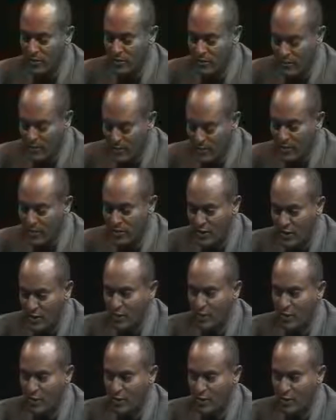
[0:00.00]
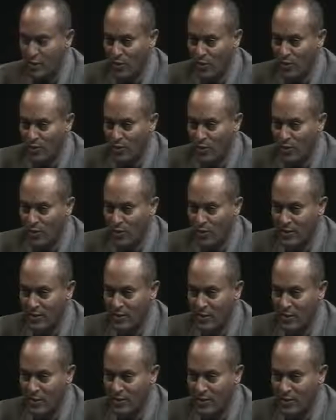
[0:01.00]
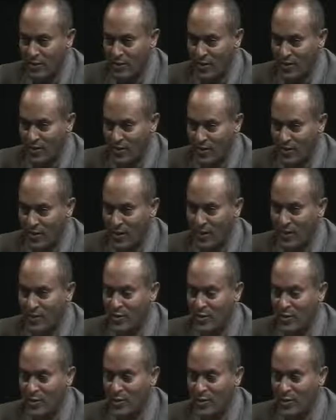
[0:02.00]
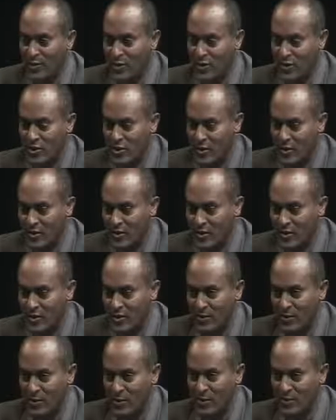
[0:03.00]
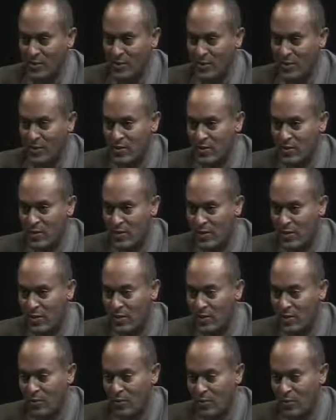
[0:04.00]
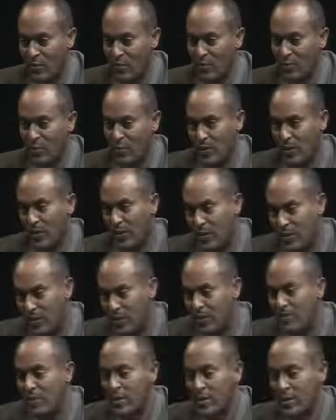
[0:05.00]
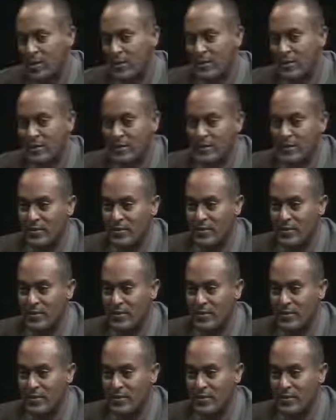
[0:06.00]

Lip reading: That's going to be a two-way traffic, right? You're going to share the experiences of Ethiopia with them, and